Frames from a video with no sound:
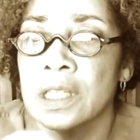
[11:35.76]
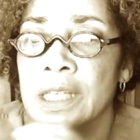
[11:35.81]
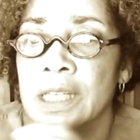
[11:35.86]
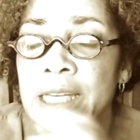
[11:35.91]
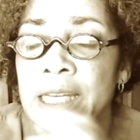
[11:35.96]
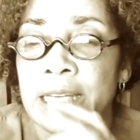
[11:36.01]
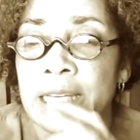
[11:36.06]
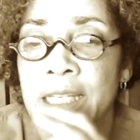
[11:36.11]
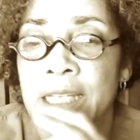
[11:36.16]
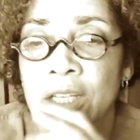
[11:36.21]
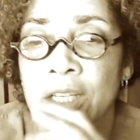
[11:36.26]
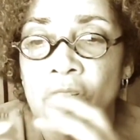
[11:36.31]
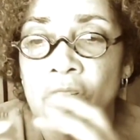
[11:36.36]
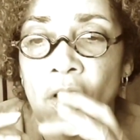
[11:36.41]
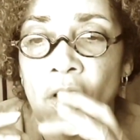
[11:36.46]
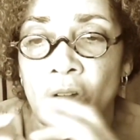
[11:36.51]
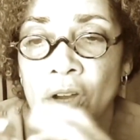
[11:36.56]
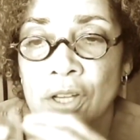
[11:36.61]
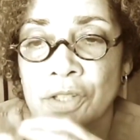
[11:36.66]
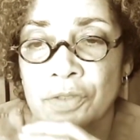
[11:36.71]
it can
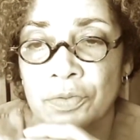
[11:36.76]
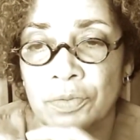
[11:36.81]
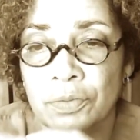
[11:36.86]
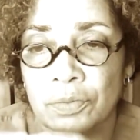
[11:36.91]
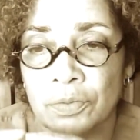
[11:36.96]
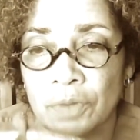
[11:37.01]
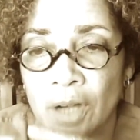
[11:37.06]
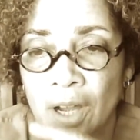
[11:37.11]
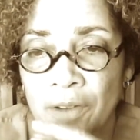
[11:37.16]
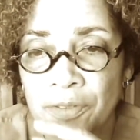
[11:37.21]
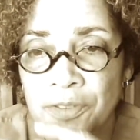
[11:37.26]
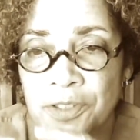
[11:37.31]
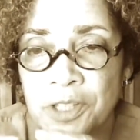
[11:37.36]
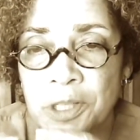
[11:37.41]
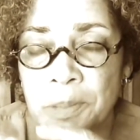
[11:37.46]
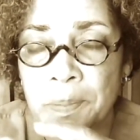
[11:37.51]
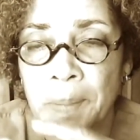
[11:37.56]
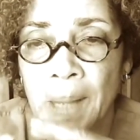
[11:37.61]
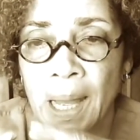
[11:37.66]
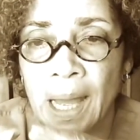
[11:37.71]
cause rough
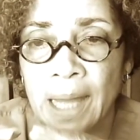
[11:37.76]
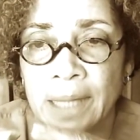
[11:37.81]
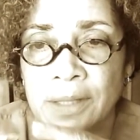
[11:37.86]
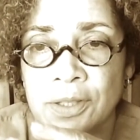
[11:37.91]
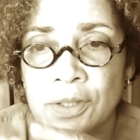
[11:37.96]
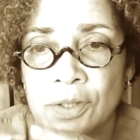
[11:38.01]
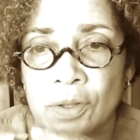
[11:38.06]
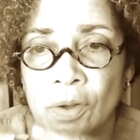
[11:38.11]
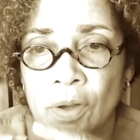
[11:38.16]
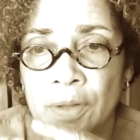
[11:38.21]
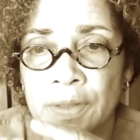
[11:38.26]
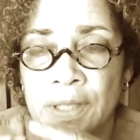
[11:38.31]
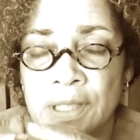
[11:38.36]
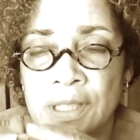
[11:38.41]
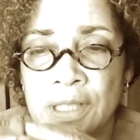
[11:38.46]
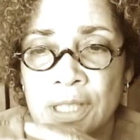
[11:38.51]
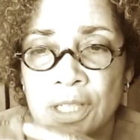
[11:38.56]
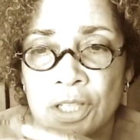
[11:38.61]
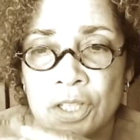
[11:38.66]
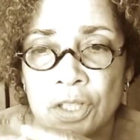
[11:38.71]
spots on the
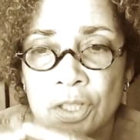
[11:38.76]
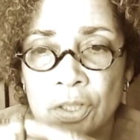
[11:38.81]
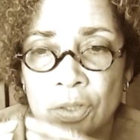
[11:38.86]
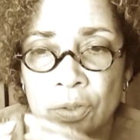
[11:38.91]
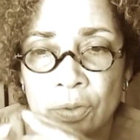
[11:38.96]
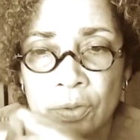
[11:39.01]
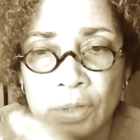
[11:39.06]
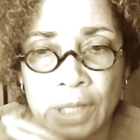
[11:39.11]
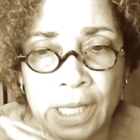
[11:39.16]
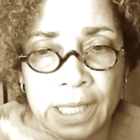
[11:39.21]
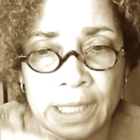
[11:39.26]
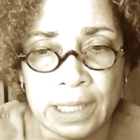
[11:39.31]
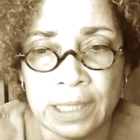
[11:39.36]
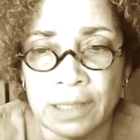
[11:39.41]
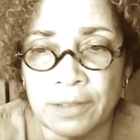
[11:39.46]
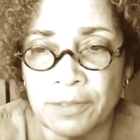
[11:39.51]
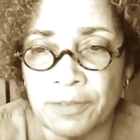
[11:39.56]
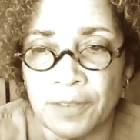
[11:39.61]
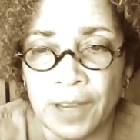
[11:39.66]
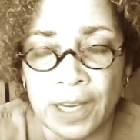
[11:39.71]
tissue, like an
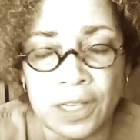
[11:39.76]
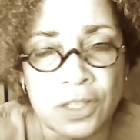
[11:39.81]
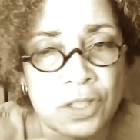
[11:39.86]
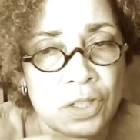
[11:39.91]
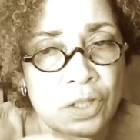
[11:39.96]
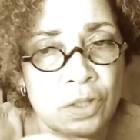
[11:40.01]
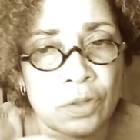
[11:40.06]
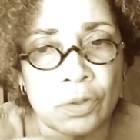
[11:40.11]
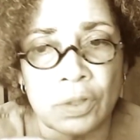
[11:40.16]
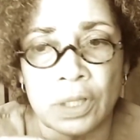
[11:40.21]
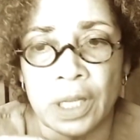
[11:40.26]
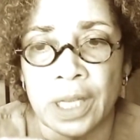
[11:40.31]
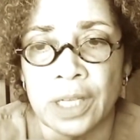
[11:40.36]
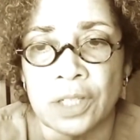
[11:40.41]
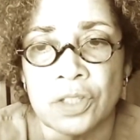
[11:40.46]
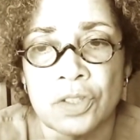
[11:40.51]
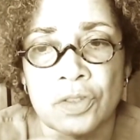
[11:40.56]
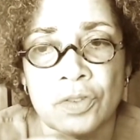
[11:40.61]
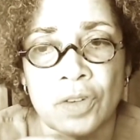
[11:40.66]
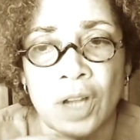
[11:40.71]
infection or like
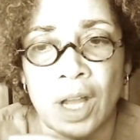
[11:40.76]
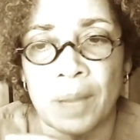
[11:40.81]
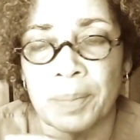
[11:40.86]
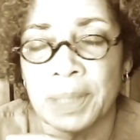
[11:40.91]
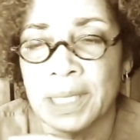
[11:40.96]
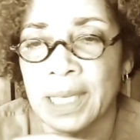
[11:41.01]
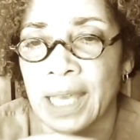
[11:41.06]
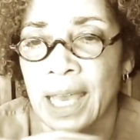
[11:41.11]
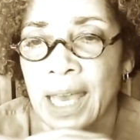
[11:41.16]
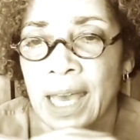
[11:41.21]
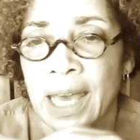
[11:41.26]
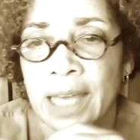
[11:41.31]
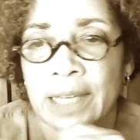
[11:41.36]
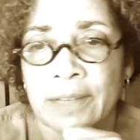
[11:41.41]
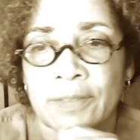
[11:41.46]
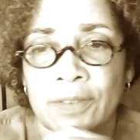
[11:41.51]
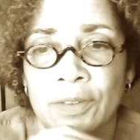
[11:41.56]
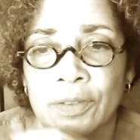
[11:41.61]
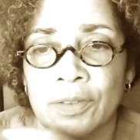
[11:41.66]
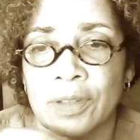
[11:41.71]
trauma can.
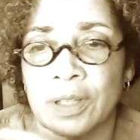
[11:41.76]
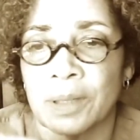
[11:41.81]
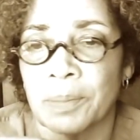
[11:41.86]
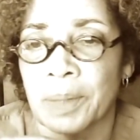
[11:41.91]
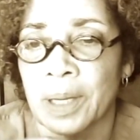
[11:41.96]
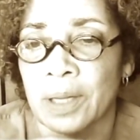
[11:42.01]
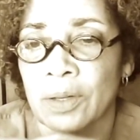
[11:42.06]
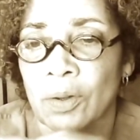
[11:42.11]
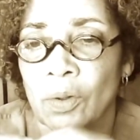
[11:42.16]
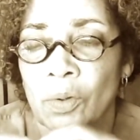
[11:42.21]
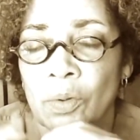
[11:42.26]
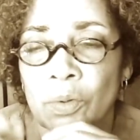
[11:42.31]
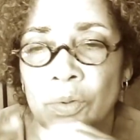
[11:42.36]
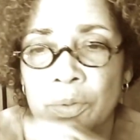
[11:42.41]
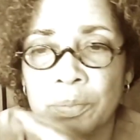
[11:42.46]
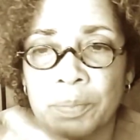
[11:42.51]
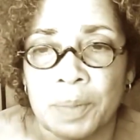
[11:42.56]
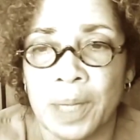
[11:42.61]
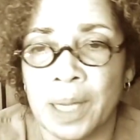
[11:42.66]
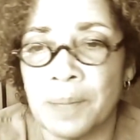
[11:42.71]
If you think about old
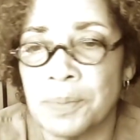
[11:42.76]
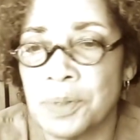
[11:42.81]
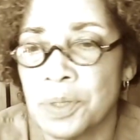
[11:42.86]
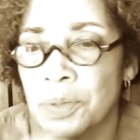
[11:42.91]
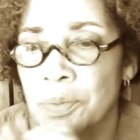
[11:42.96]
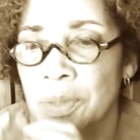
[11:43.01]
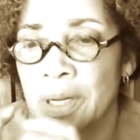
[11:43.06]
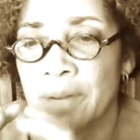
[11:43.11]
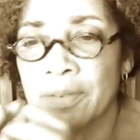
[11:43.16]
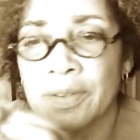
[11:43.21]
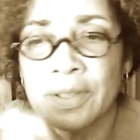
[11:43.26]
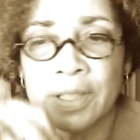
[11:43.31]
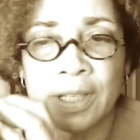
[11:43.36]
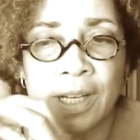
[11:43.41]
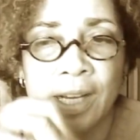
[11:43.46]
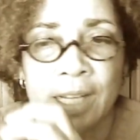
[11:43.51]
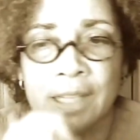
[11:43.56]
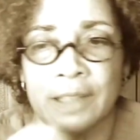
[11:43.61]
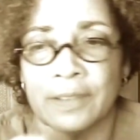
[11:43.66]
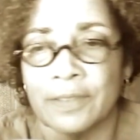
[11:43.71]
pipes or whatever, that
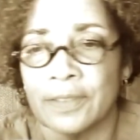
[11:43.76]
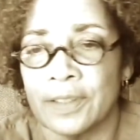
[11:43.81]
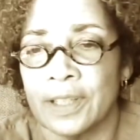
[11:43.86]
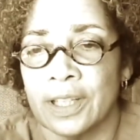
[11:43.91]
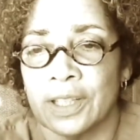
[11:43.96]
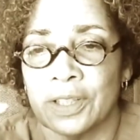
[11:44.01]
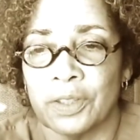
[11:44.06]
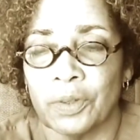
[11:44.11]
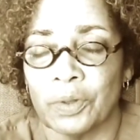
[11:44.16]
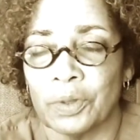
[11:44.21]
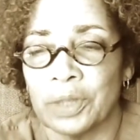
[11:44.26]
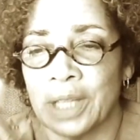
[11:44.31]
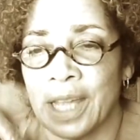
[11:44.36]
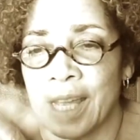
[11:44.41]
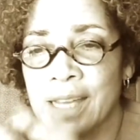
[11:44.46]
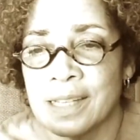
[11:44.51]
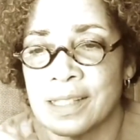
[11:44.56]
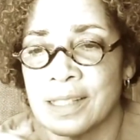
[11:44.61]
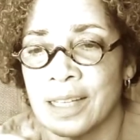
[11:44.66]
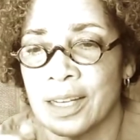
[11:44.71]
kind of, the old
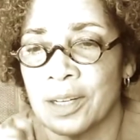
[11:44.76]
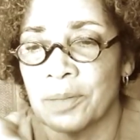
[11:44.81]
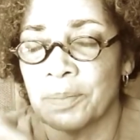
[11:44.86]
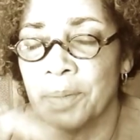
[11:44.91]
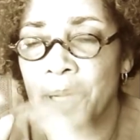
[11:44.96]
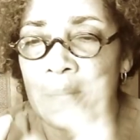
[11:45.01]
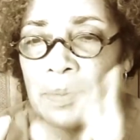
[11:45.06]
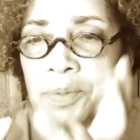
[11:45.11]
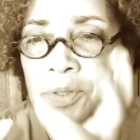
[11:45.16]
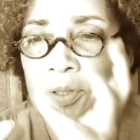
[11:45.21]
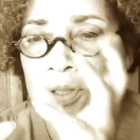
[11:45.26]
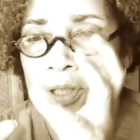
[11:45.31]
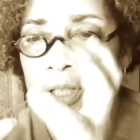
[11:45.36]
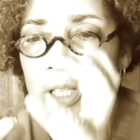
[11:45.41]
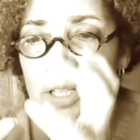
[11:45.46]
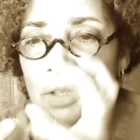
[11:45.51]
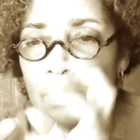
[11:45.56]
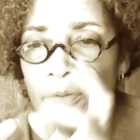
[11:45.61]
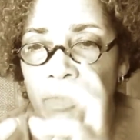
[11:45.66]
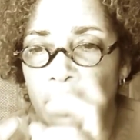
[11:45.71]
cast iron pipes used to get
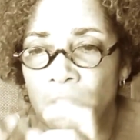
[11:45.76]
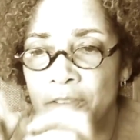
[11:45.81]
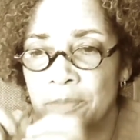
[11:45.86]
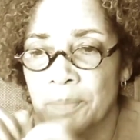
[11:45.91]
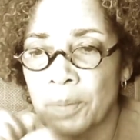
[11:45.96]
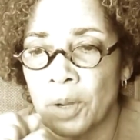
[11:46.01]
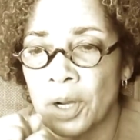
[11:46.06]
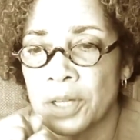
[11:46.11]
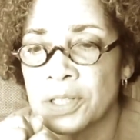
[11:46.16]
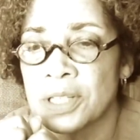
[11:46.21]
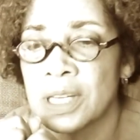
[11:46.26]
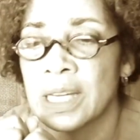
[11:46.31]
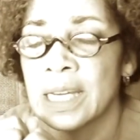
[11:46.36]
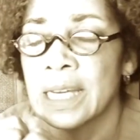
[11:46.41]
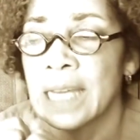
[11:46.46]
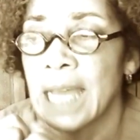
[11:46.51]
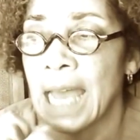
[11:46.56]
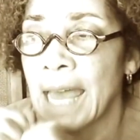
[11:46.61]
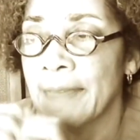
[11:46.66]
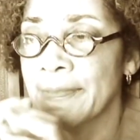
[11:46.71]
the rough parts.
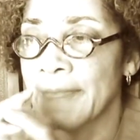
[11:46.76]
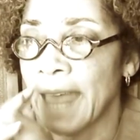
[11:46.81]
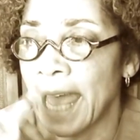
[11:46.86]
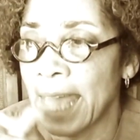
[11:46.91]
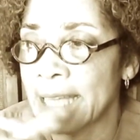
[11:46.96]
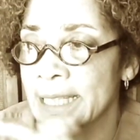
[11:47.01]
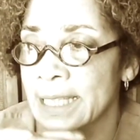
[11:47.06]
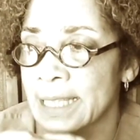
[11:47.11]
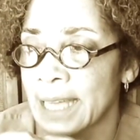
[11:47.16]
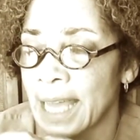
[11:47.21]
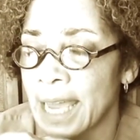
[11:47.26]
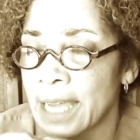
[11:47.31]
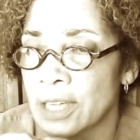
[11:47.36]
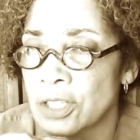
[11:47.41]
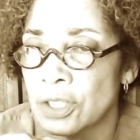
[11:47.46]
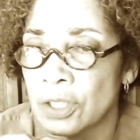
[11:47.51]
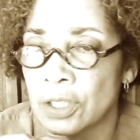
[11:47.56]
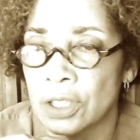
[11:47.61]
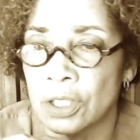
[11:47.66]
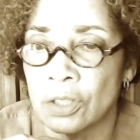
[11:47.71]
And that can
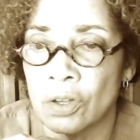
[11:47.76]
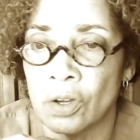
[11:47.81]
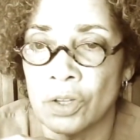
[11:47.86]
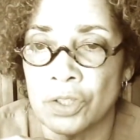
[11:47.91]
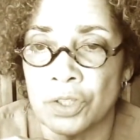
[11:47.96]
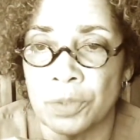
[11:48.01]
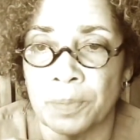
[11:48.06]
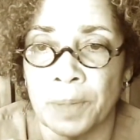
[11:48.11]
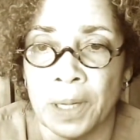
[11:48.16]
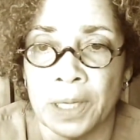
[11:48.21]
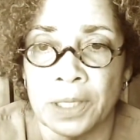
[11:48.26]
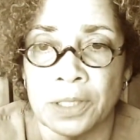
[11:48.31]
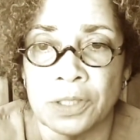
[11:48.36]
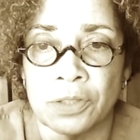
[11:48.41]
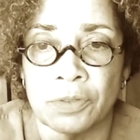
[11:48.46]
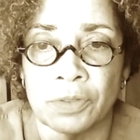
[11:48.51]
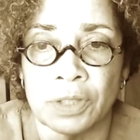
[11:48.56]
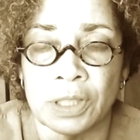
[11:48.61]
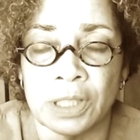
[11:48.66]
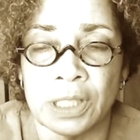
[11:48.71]
actually cause your body to
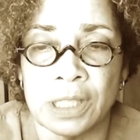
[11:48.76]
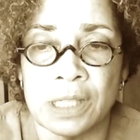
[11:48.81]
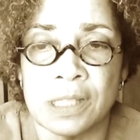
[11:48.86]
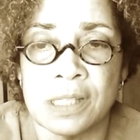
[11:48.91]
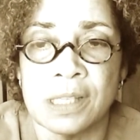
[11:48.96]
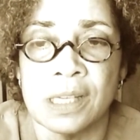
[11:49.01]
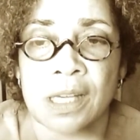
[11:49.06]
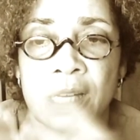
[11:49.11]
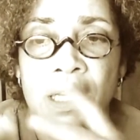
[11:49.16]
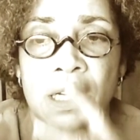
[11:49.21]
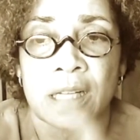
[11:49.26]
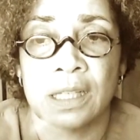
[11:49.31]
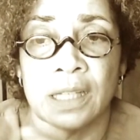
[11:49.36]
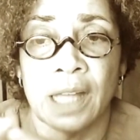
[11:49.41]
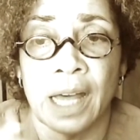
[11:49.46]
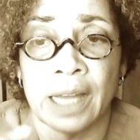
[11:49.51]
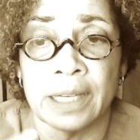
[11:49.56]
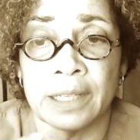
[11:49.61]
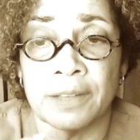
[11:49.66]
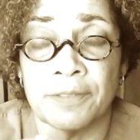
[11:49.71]
release
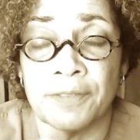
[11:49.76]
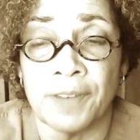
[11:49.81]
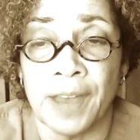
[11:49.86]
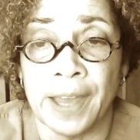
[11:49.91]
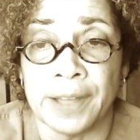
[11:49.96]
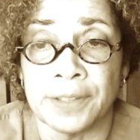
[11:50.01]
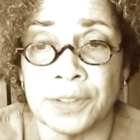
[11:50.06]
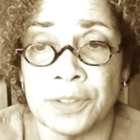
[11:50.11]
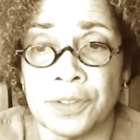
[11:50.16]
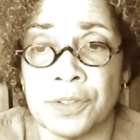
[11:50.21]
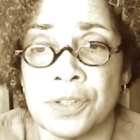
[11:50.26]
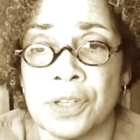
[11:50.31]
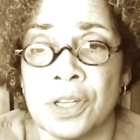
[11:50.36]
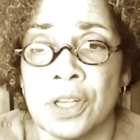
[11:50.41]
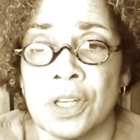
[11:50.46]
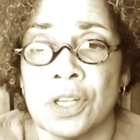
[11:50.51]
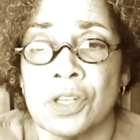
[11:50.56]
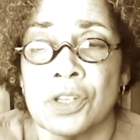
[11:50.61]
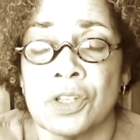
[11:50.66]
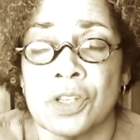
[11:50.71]
clotting factors.
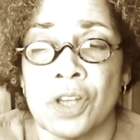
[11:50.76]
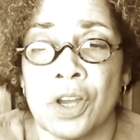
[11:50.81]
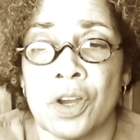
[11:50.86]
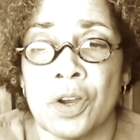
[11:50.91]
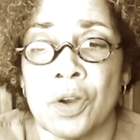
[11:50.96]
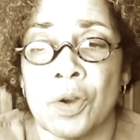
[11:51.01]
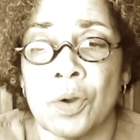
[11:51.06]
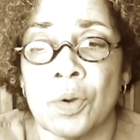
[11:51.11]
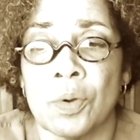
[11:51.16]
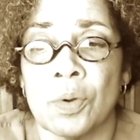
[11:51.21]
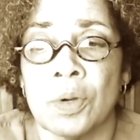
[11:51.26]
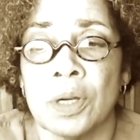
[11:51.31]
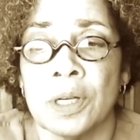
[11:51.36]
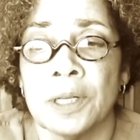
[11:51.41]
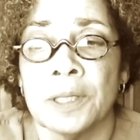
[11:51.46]
So